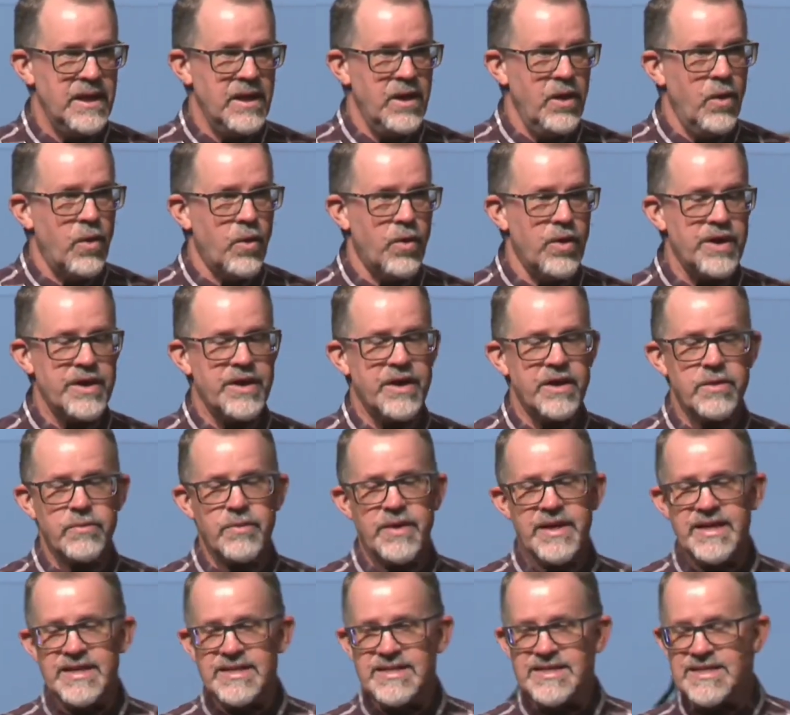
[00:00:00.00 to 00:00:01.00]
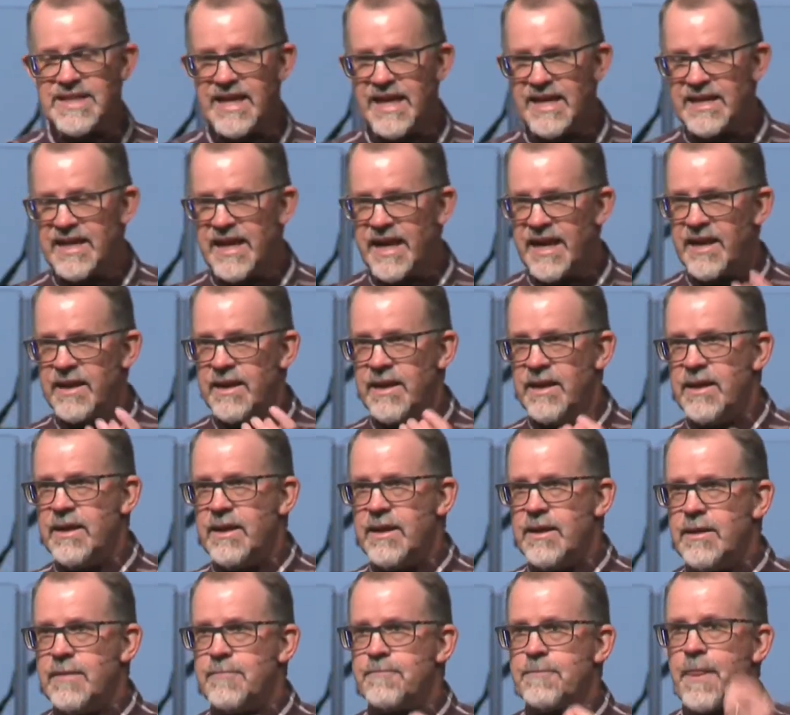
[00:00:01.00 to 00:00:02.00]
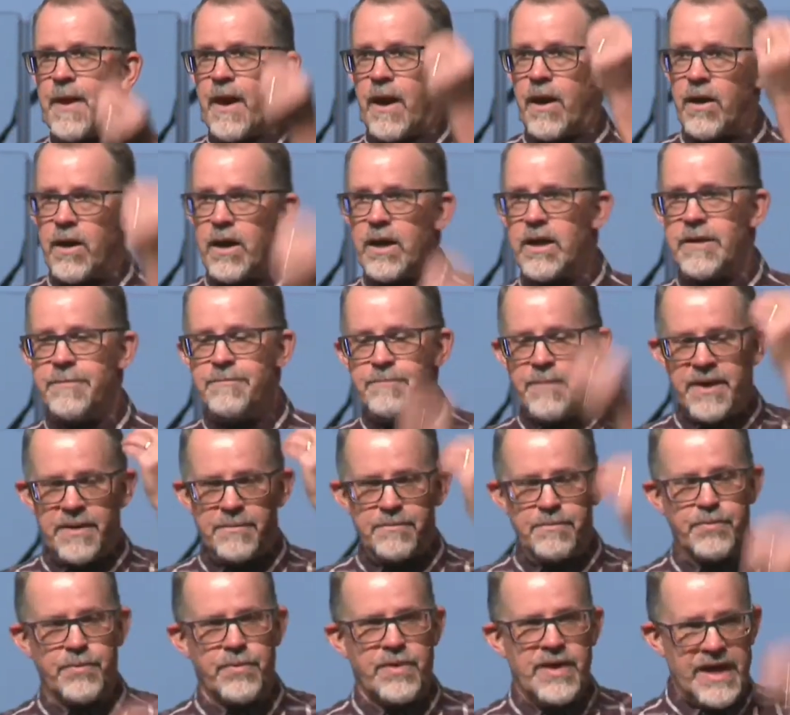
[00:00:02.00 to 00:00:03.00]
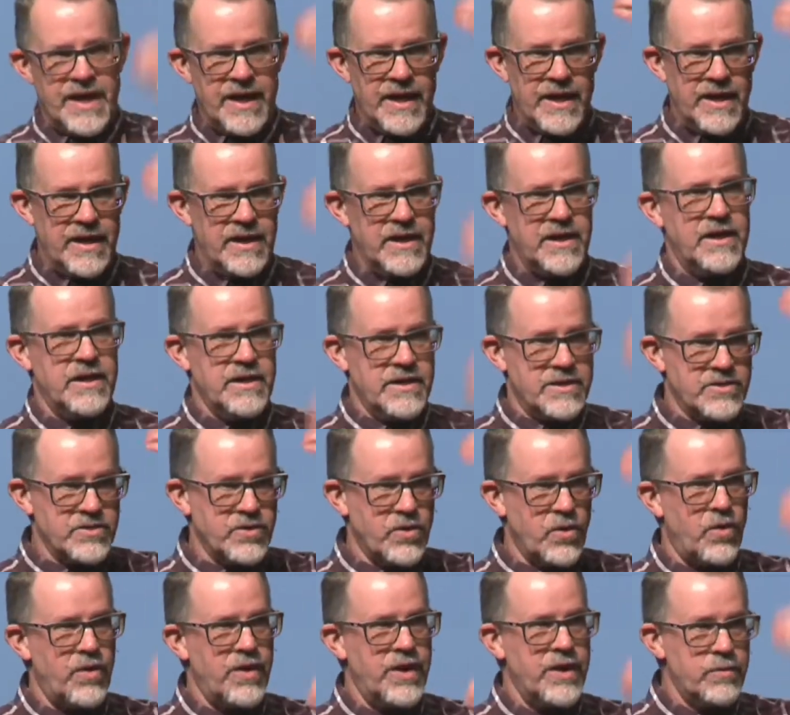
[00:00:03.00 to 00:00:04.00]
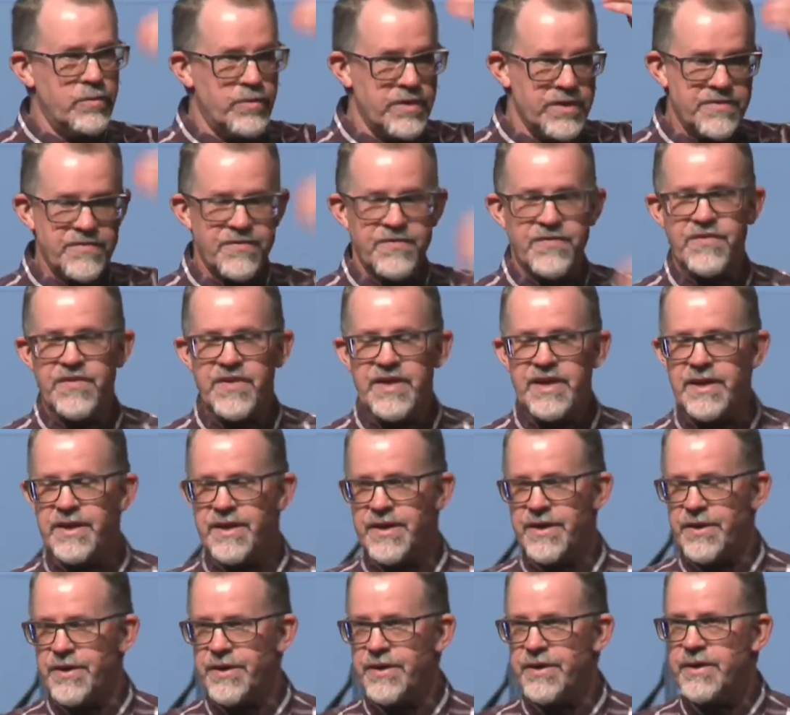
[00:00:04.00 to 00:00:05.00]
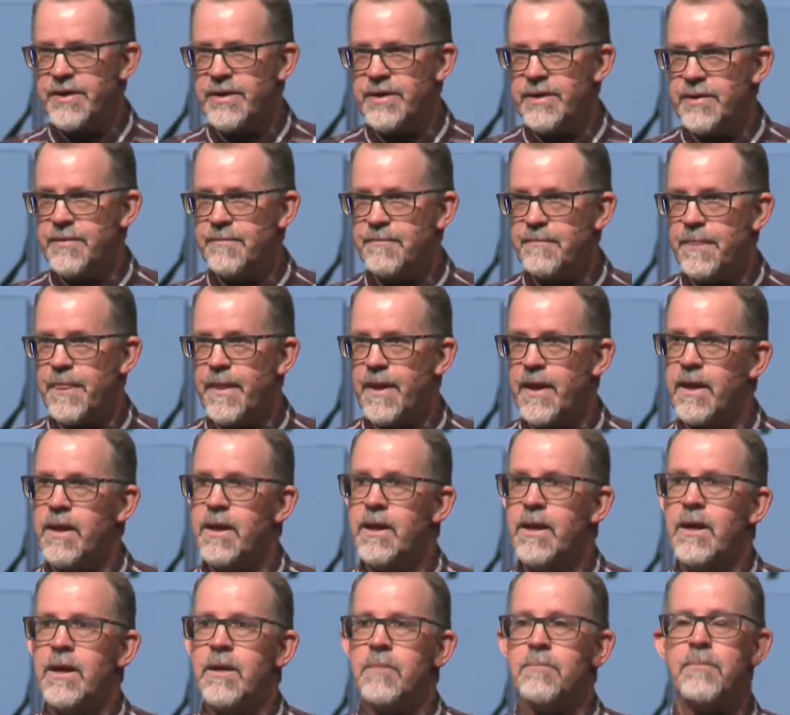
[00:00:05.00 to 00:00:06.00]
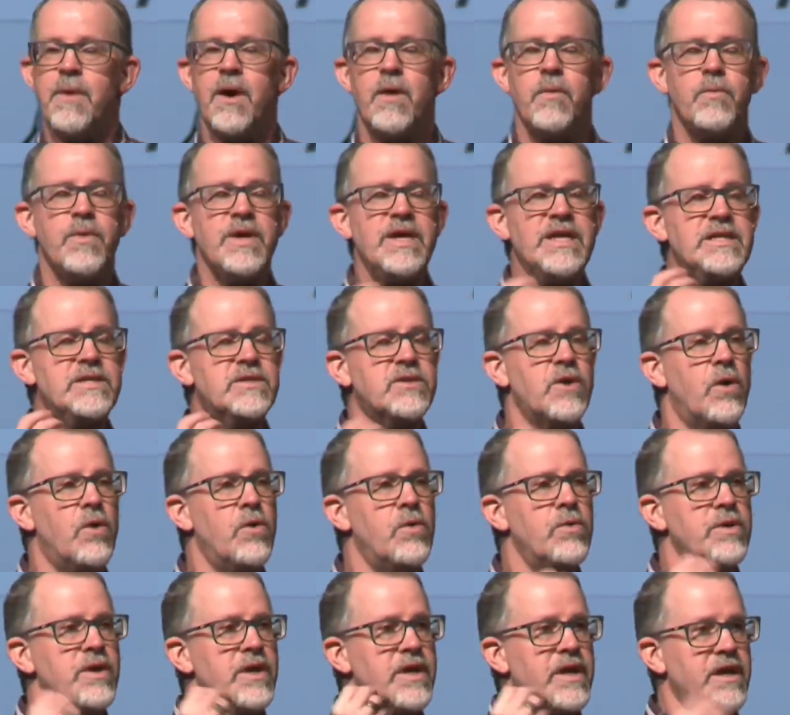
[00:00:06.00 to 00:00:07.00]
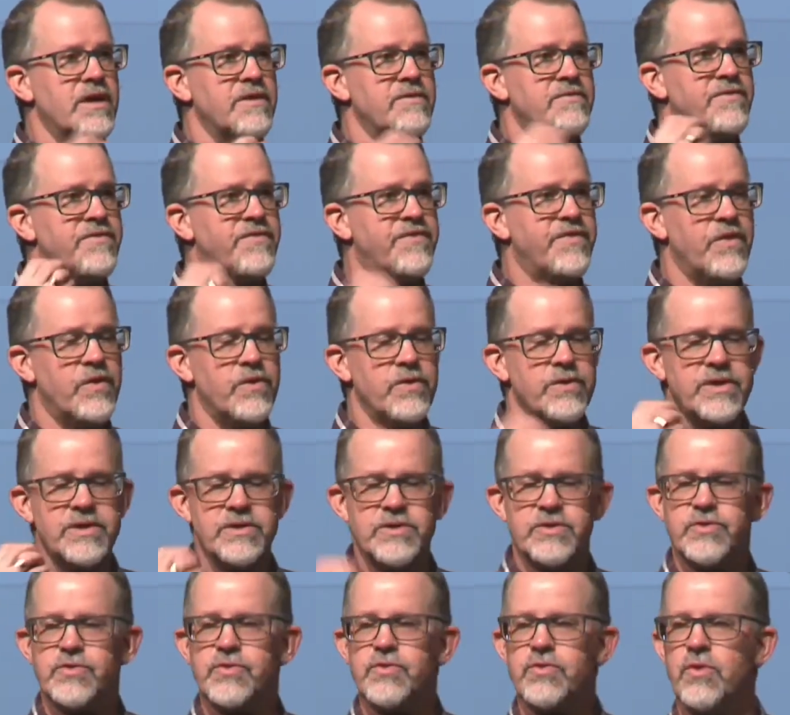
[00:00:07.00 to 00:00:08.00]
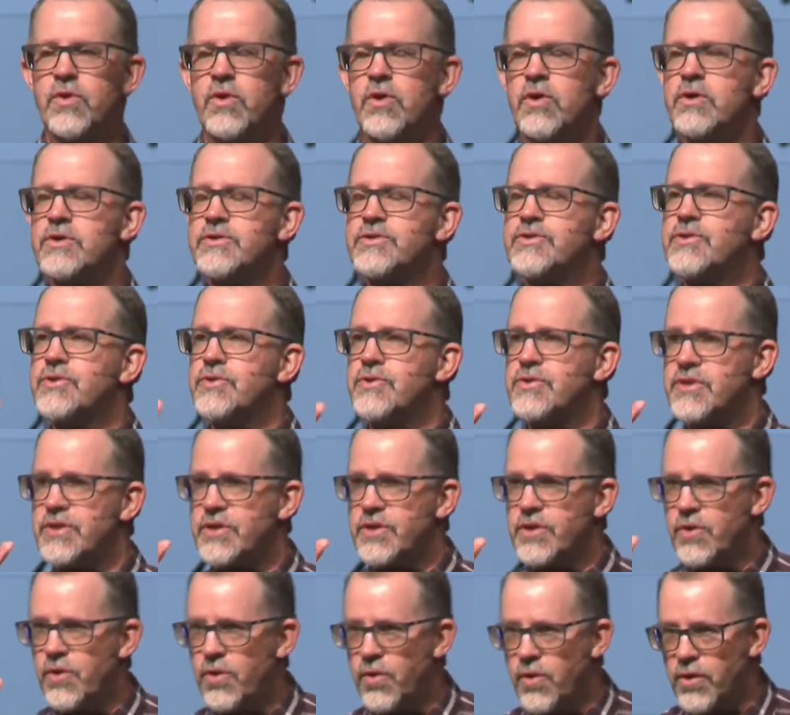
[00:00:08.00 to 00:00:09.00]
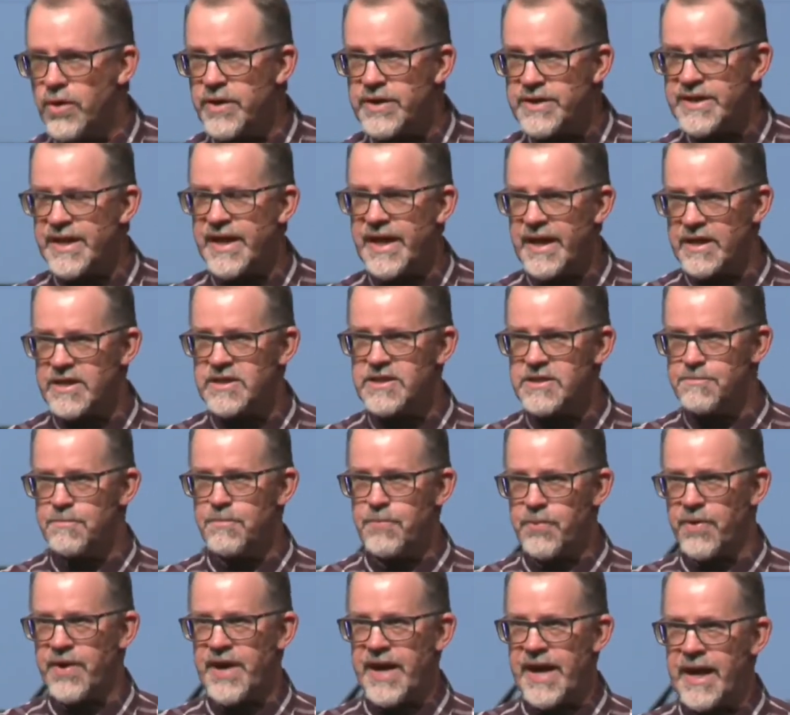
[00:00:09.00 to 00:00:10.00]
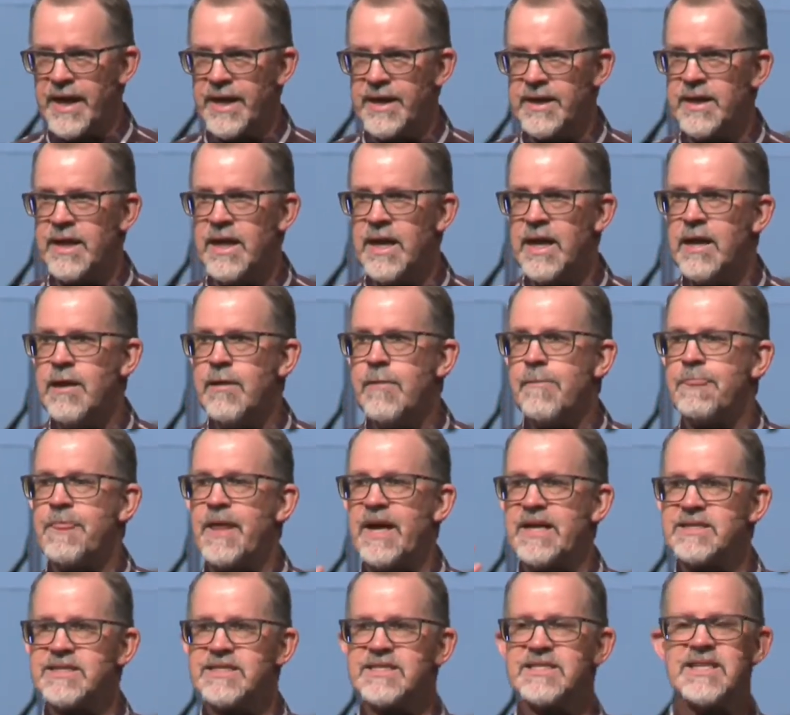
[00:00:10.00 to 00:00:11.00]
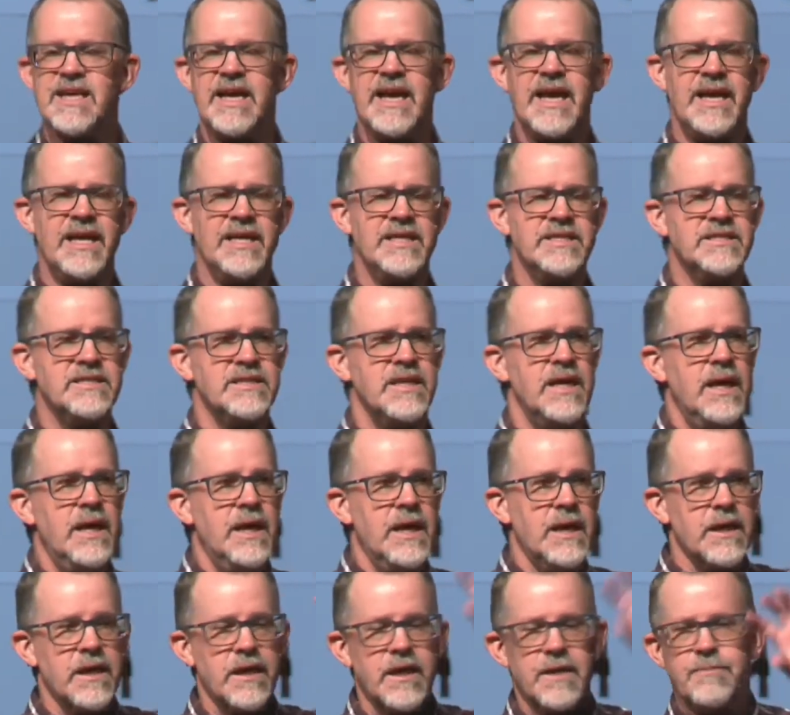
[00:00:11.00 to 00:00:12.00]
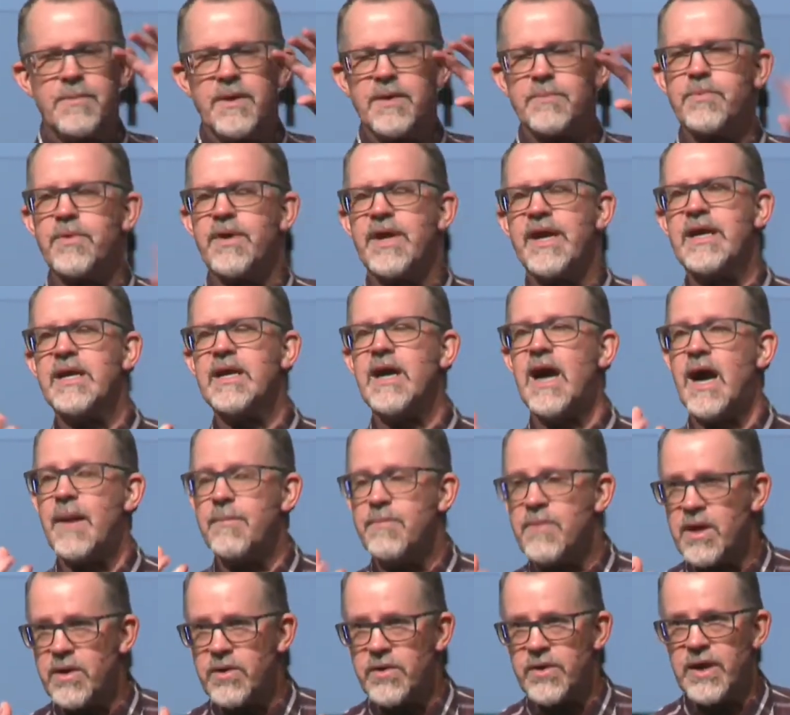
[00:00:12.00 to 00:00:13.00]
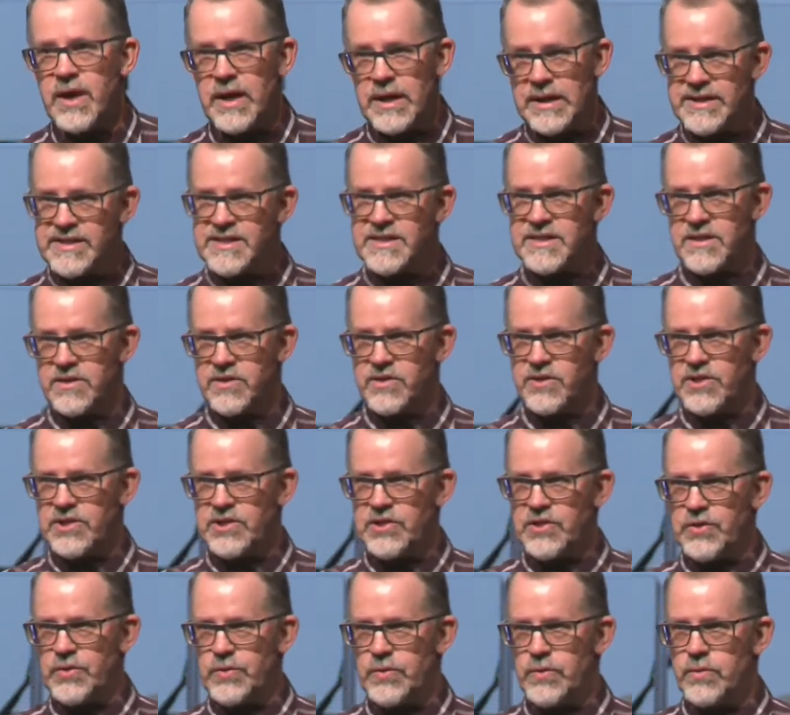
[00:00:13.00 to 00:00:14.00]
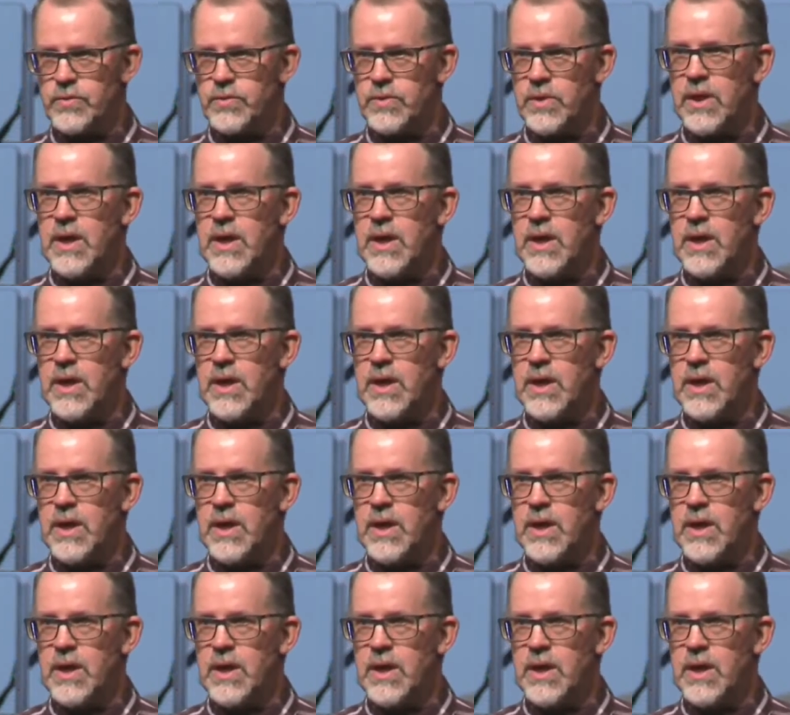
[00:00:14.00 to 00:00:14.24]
Or another way to say that, our limbic brain is going with fear, but we don't give full control to the cortex brain that says, limbic brain, I'm not going to listen to you.